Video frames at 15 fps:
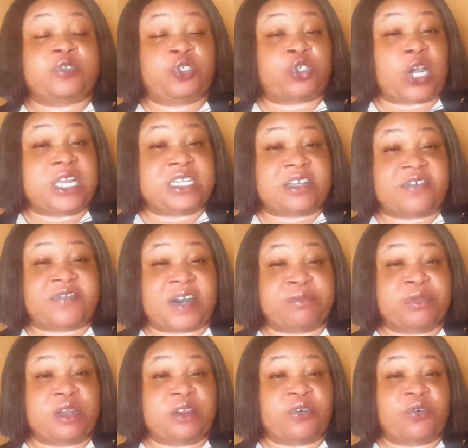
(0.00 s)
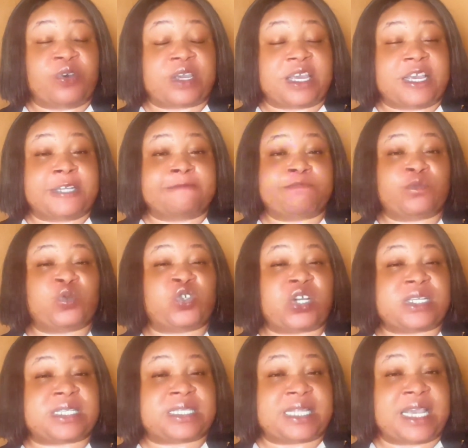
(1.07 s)
Join the family. Okay,
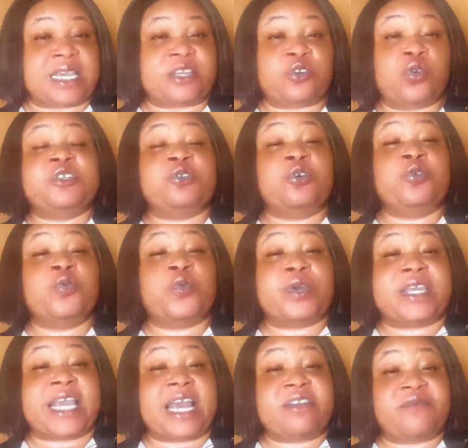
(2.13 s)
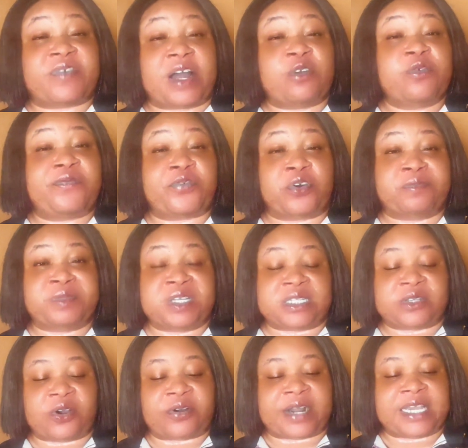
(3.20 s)
just stay. You will gain value from
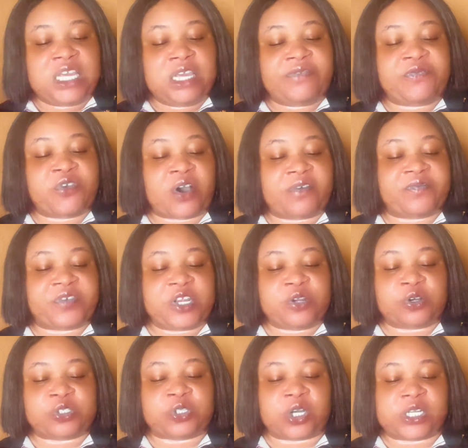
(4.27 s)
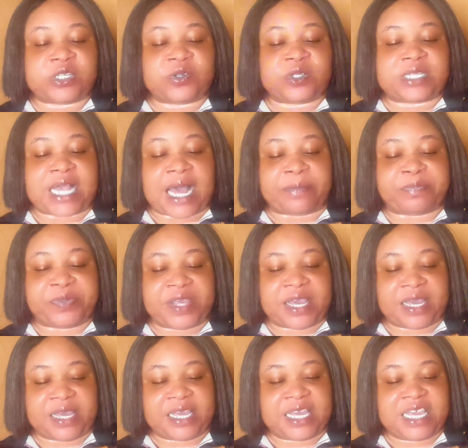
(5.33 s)
it. All right, if your video doesn't
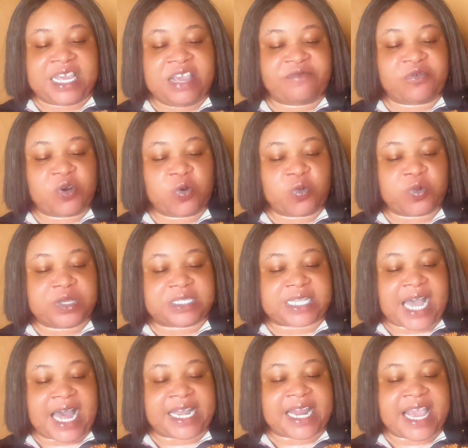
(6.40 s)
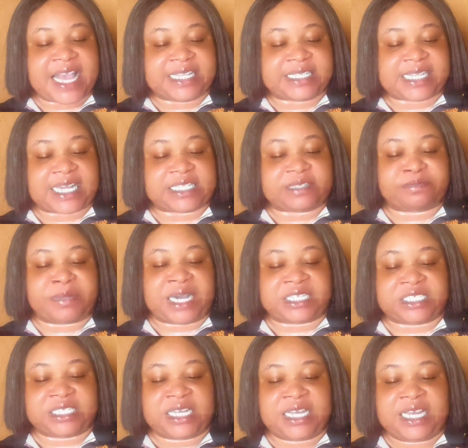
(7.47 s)
appear even with an exact
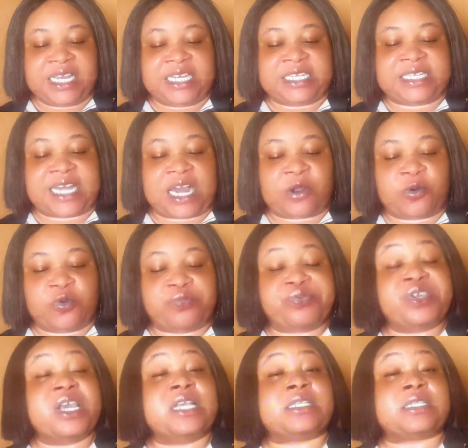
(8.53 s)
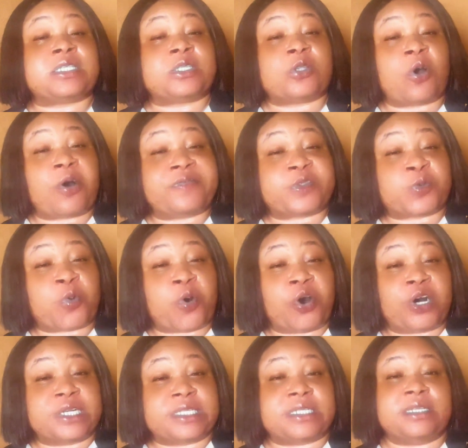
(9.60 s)
match, that could be a soft
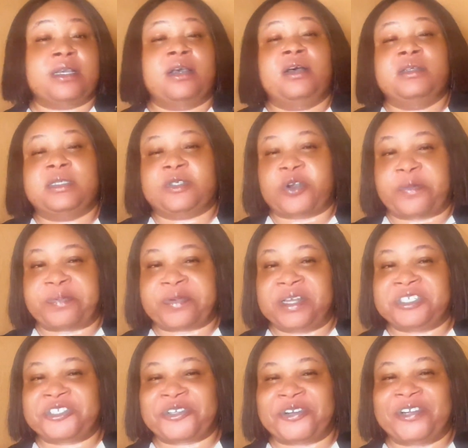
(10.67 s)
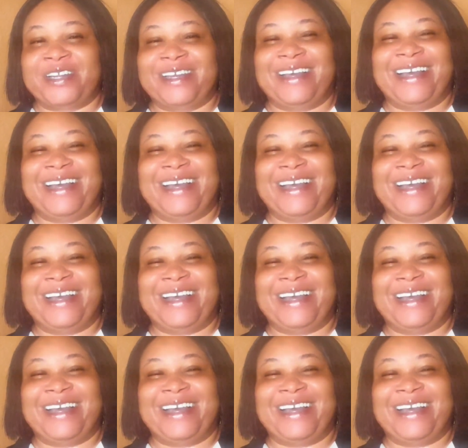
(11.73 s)
word suppression.